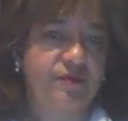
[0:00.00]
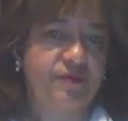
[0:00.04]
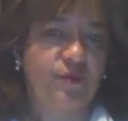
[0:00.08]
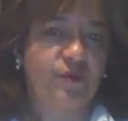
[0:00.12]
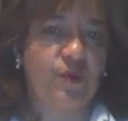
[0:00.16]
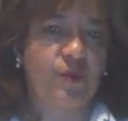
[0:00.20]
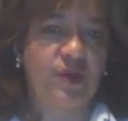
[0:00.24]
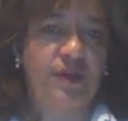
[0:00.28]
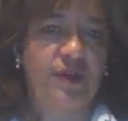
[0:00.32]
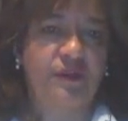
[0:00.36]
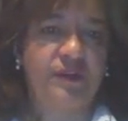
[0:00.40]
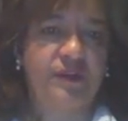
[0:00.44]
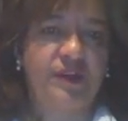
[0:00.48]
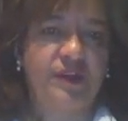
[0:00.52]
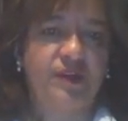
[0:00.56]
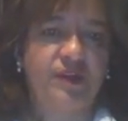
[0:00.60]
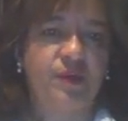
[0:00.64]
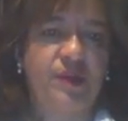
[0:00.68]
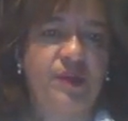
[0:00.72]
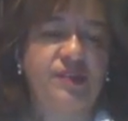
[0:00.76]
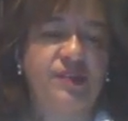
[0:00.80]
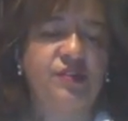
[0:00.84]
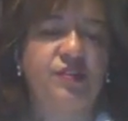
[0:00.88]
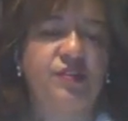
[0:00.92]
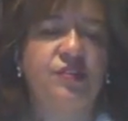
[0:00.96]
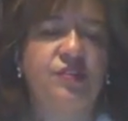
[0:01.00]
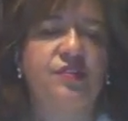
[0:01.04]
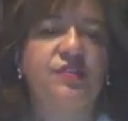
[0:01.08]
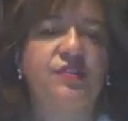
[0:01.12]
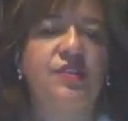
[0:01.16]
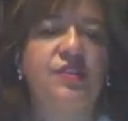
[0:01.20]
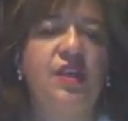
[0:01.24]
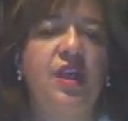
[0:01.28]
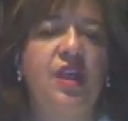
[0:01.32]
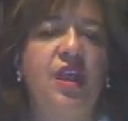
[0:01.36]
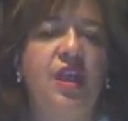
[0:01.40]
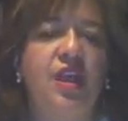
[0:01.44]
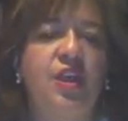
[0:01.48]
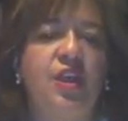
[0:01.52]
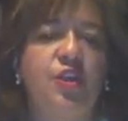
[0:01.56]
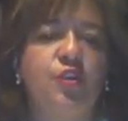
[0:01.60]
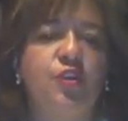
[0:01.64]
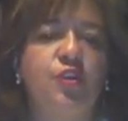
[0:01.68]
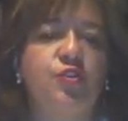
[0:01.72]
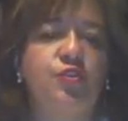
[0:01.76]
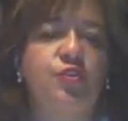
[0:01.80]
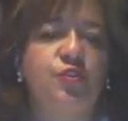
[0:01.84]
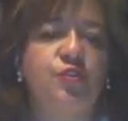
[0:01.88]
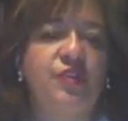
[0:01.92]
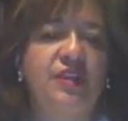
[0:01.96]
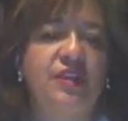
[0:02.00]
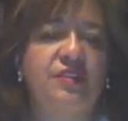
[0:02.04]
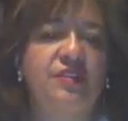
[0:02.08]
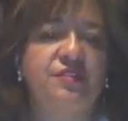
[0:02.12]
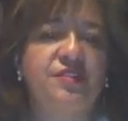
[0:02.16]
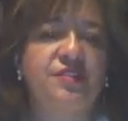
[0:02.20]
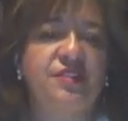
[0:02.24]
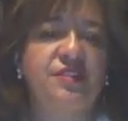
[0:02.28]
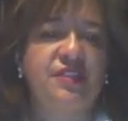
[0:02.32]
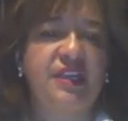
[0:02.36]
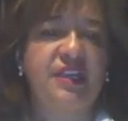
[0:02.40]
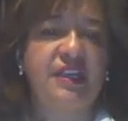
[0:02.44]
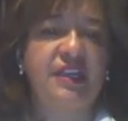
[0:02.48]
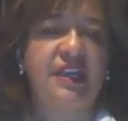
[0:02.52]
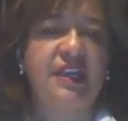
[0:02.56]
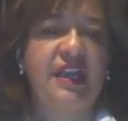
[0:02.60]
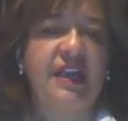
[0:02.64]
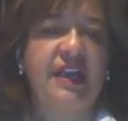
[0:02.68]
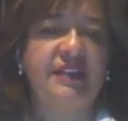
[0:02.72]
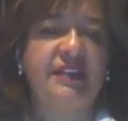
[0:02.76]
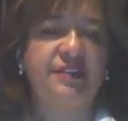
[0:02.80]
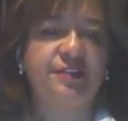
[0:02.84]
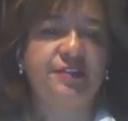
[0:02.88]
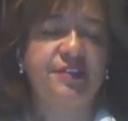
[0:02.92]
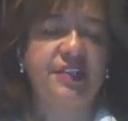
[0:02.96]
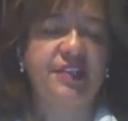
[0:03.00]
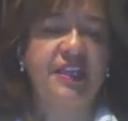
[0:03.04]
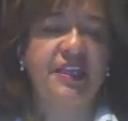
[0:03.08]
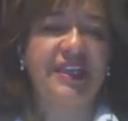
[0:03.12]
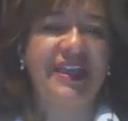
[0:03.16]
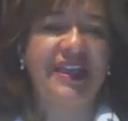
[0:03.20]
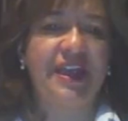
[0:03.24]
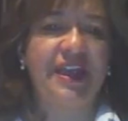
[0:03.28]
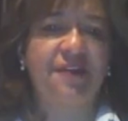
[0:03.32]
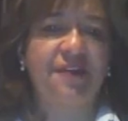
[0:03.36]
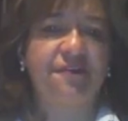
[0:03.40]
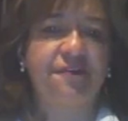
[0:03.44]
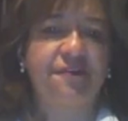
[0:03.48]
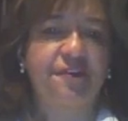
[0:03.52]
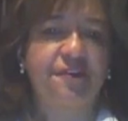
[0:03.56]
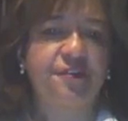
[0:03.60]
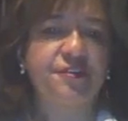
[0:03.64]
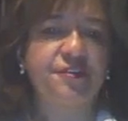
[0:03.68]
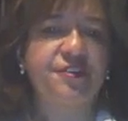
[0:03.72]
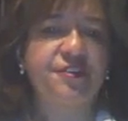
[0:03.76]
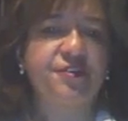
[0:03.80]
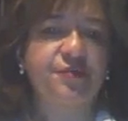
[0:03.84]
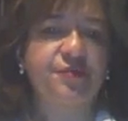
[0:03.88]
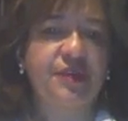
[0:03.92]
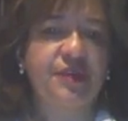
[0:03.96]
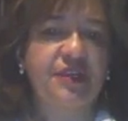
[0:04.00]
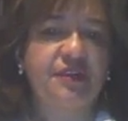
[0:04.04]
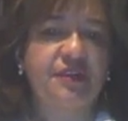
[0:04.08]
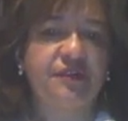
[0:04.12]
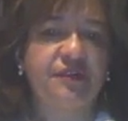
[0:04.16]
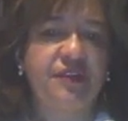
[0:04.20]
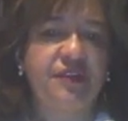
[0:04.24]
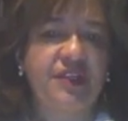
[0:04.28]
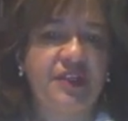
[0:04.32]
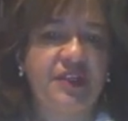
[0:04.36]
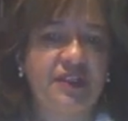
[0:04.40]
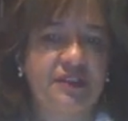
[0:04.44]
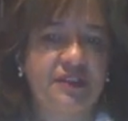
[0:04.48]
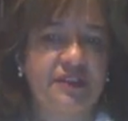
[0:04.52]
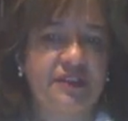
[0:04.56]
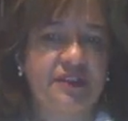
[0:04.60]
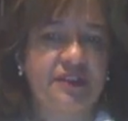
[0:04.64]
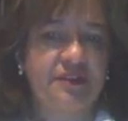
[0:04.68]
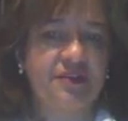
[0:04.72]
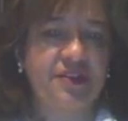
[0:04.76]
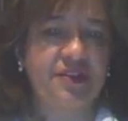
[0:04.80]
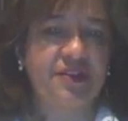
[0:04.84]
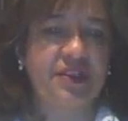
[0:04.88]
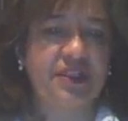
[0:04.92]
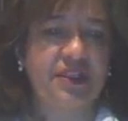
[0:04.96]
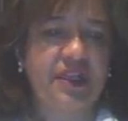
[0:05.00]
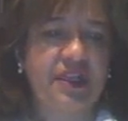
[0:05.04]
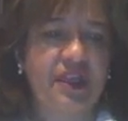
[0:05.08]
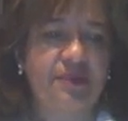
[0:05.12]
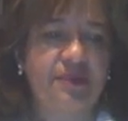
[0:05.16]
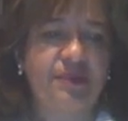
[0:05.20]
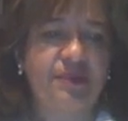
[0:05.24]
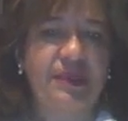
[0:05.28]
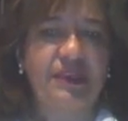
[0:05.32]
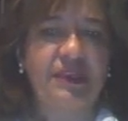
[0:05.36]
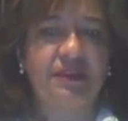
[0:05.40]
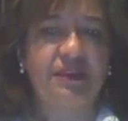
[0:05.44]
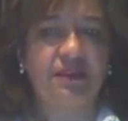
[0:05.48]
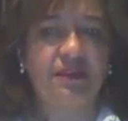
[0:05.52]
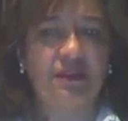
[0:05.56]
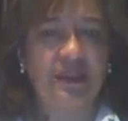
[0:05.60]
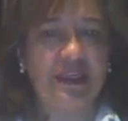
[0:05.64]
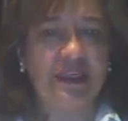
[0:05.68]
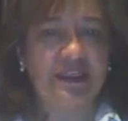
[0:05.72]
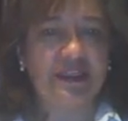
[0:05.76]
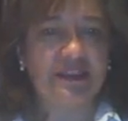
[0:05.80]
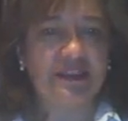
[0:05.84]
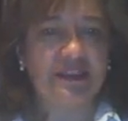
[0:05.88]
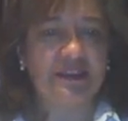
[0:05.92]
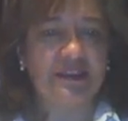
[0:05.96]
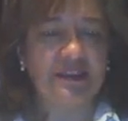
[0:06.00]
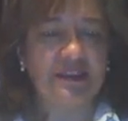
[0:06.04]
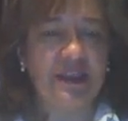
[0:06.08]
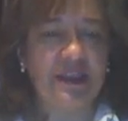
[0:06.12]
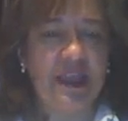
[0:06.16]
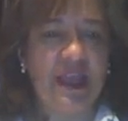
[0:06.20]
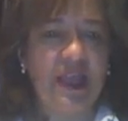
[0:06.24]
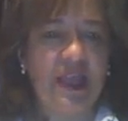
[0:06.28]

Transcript: One of the questions: you should undertake a first read of the articles that have been collected